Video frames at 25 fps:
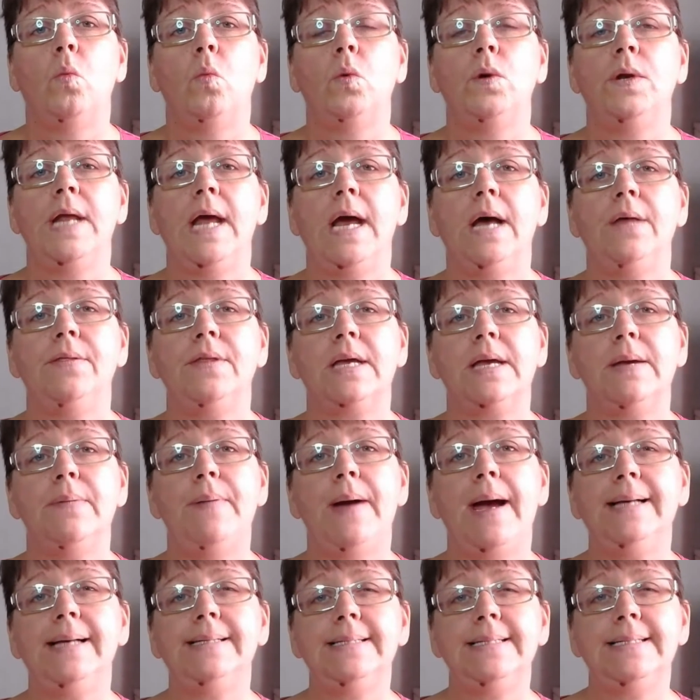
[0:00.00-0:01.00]
Now the
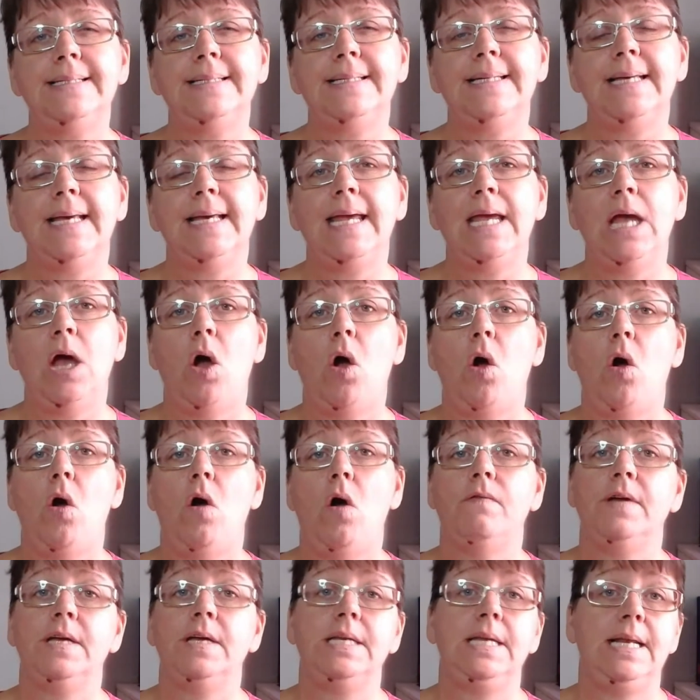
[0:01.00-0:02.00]
capacity
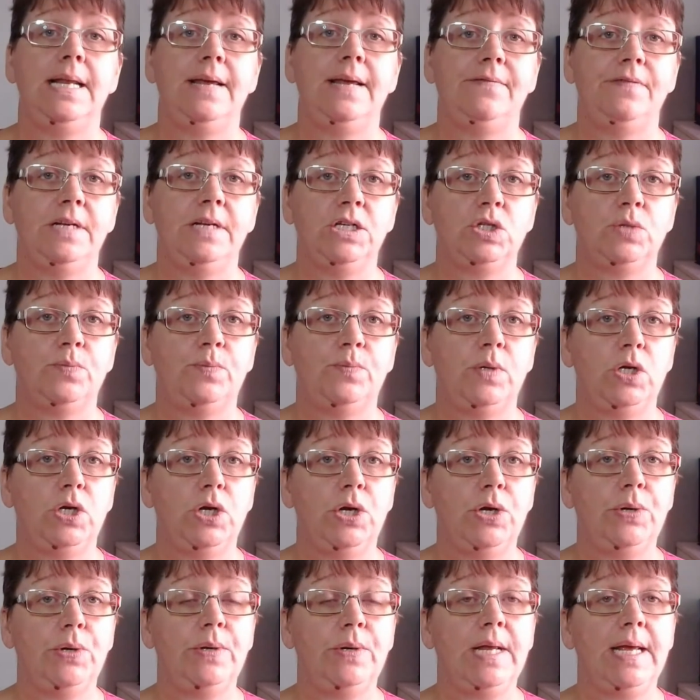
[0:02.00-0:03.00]
of an 11-inch
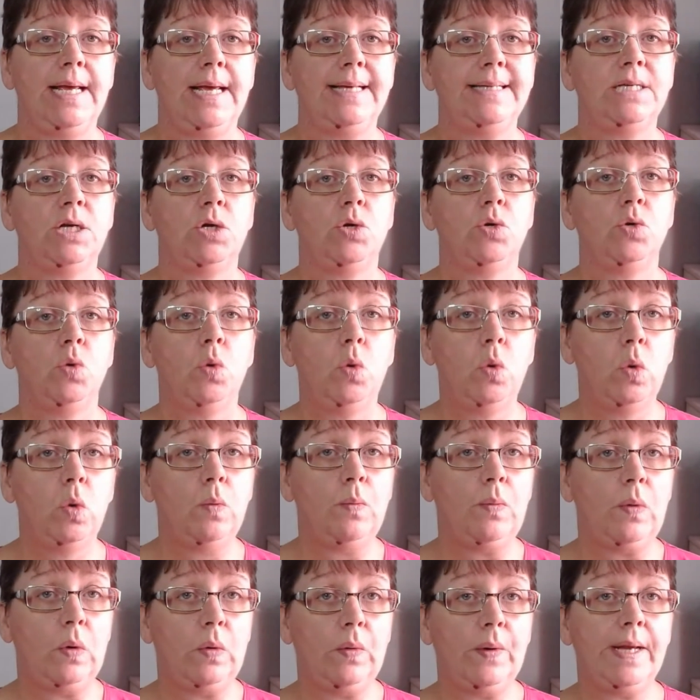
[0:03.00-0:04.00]
balloon is
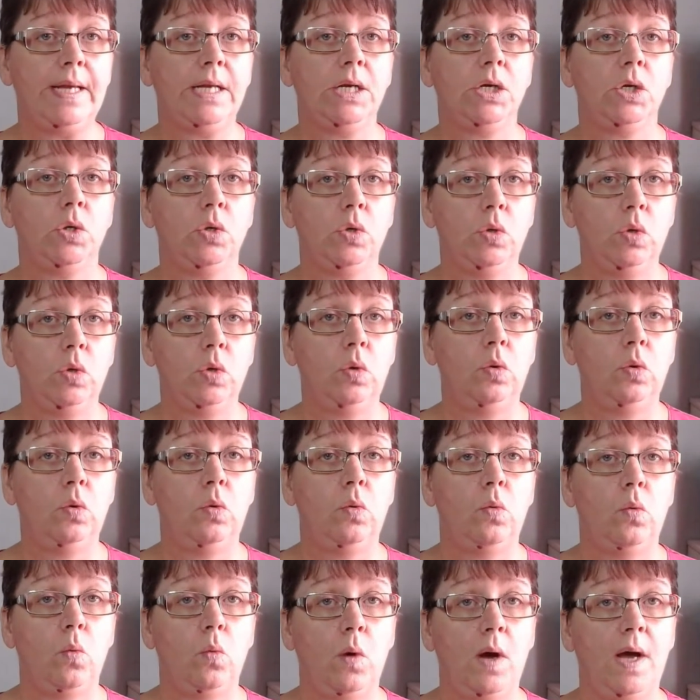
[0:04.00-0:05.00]

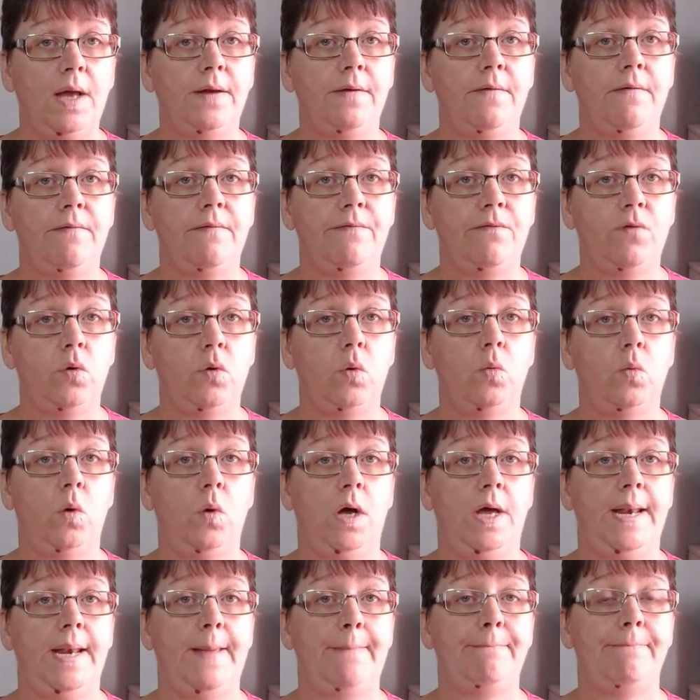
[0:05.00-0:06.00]

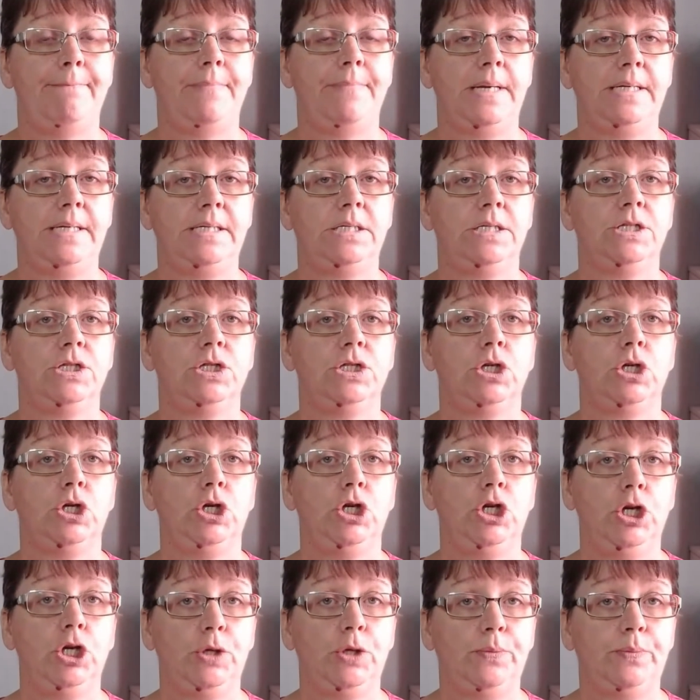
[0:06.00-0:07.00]
0.0141 meters
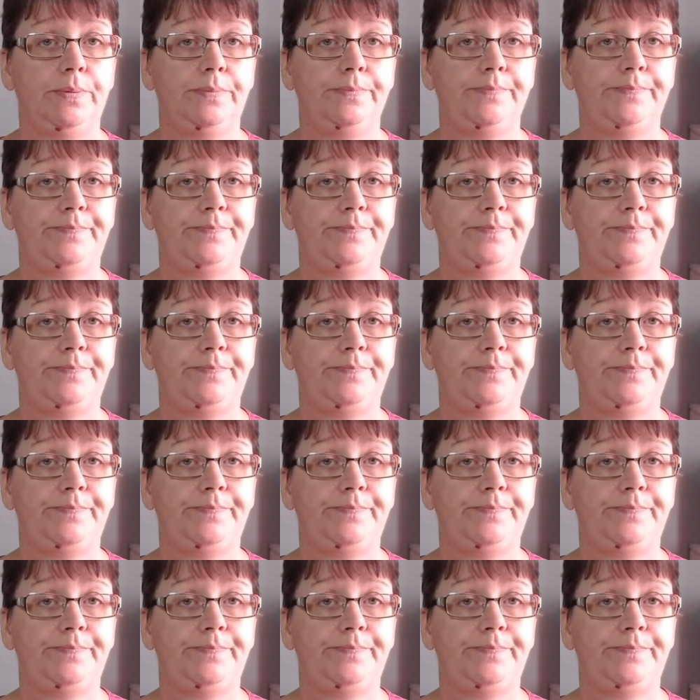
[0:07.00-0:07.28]
cube.